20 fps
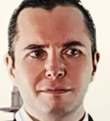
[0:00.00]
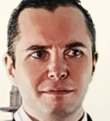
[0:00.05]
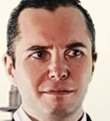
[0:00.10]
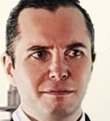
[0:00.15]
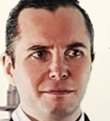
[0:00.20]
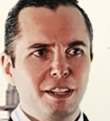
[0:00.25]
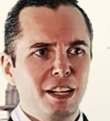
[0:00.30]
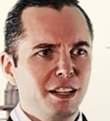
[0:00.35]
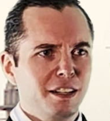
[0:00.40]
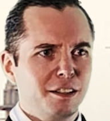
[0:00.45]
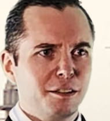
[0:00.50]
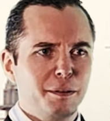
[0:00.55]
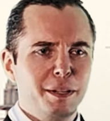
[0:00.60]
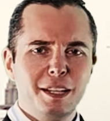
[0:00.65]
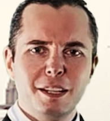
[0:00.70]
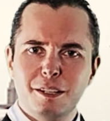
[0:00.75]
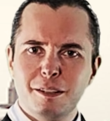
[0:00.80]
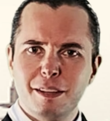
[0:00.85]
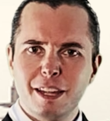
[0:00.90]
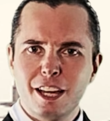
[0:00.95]
fuck, we
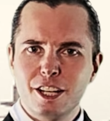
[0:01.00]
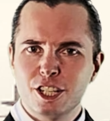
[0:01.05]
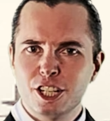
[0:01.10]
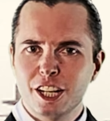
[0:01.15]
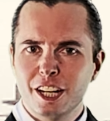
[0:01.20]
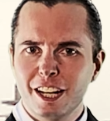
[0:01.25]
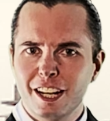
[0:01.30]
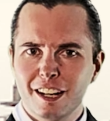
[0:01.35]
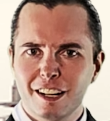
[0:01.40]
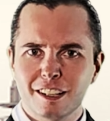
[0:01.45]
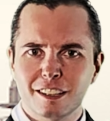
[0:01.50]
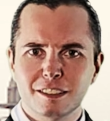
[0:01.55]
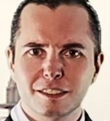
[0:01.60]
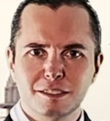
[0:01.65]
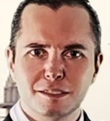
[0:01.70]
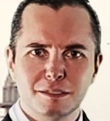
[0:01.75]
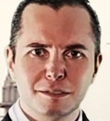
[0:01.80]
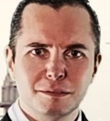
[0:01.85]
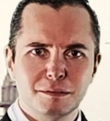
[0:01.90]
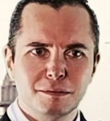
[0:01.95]
can do that shit here.